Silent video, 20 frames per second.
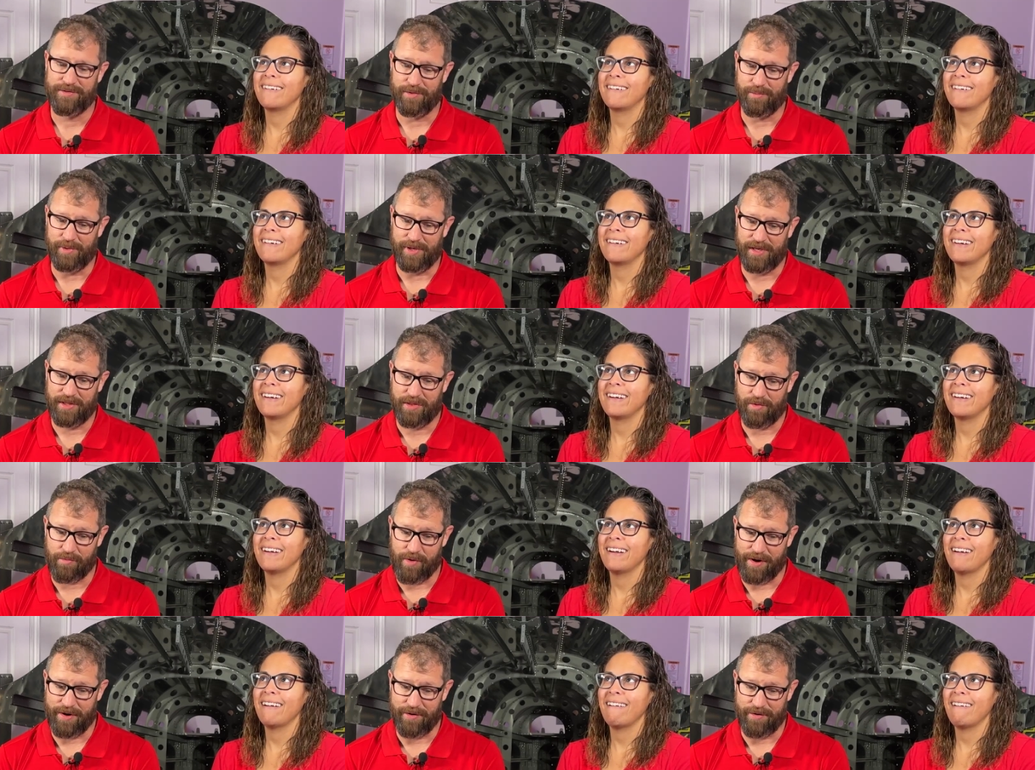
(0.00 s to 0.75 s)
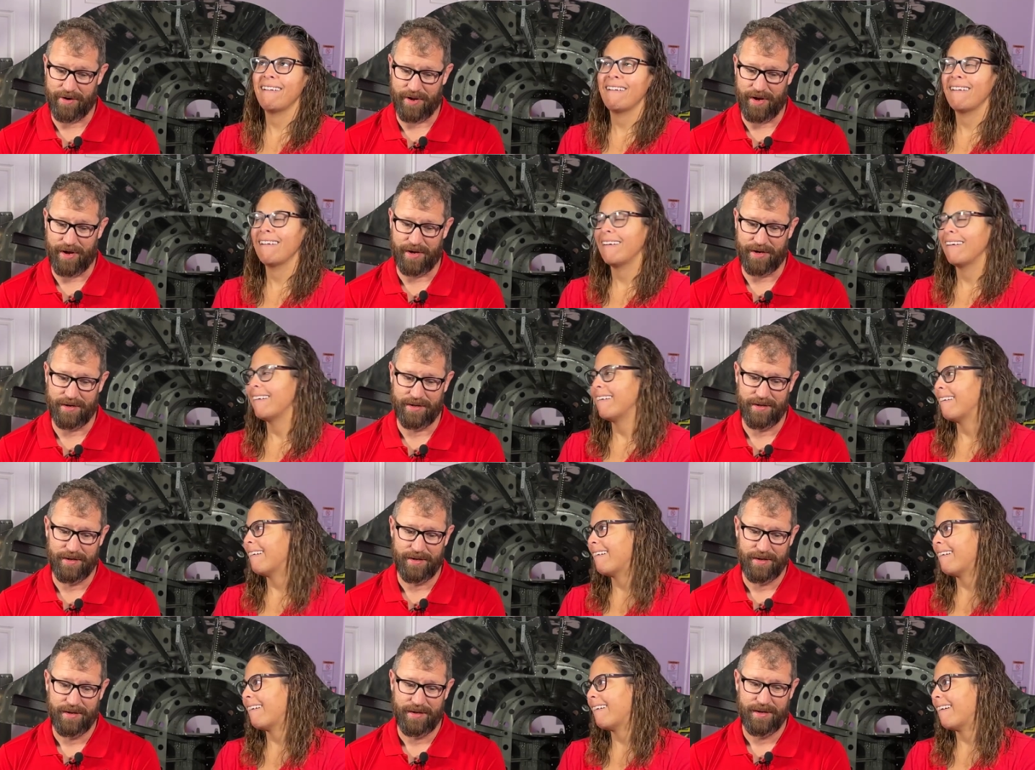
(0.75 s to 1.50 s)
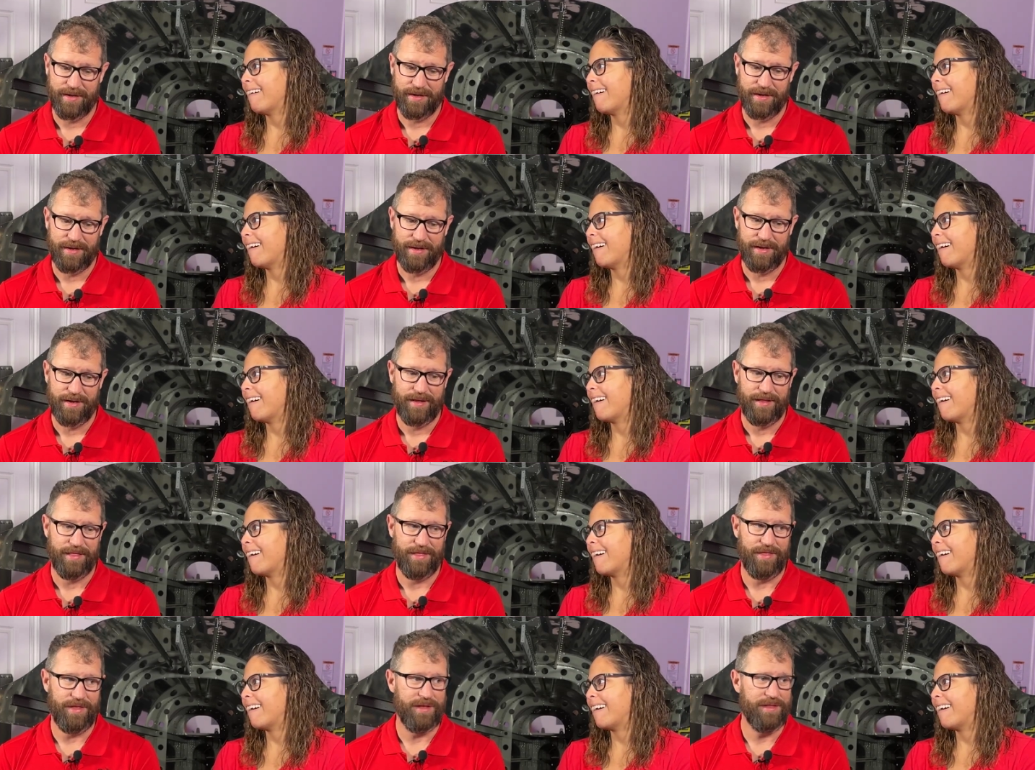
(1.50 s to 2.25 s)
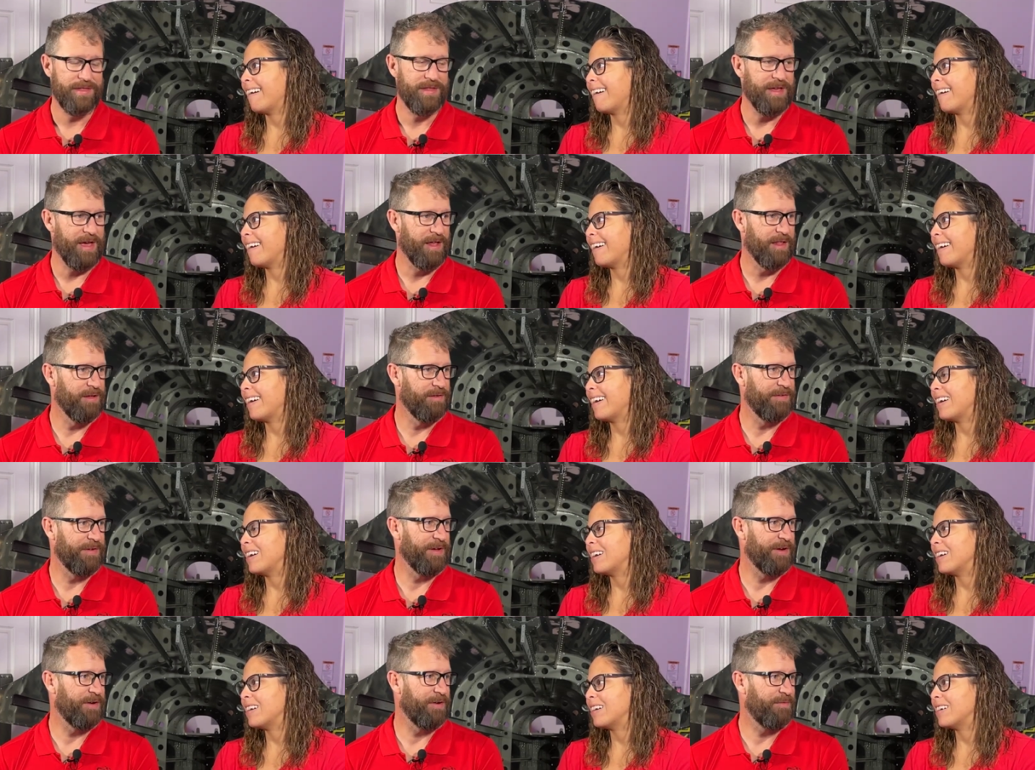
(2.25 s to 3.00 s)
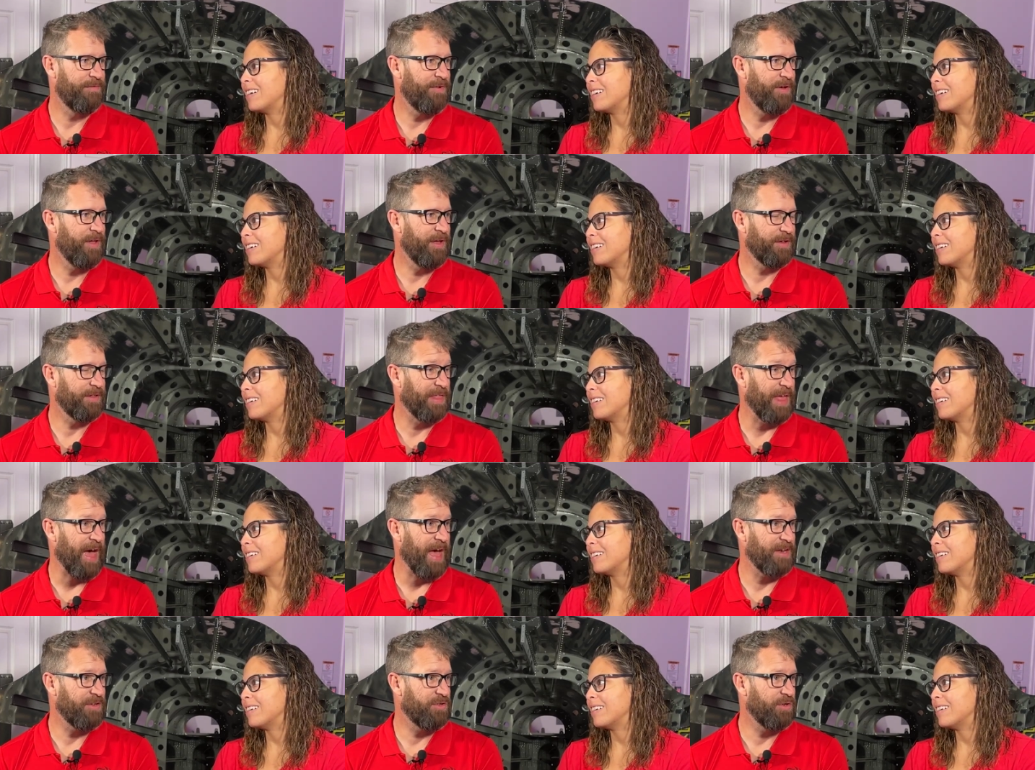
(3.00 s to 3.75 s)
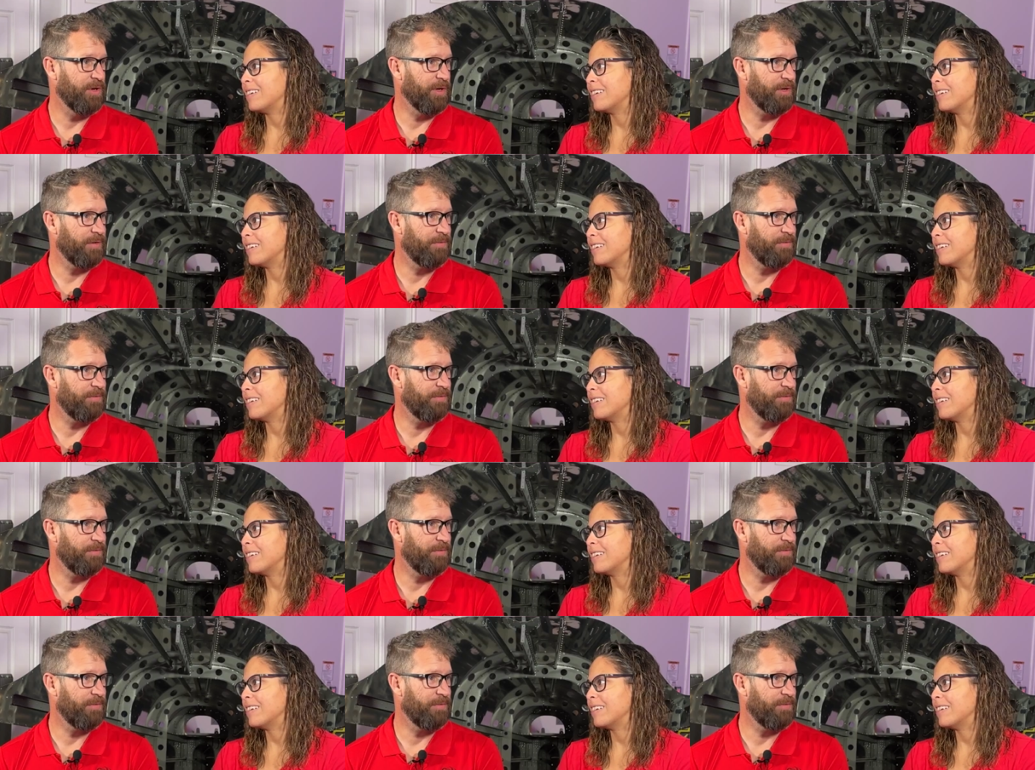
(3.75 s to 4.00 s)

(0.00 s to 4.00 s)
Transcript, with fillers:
Speaker 1: So we get the rudder done, then the elevator, it felt like that took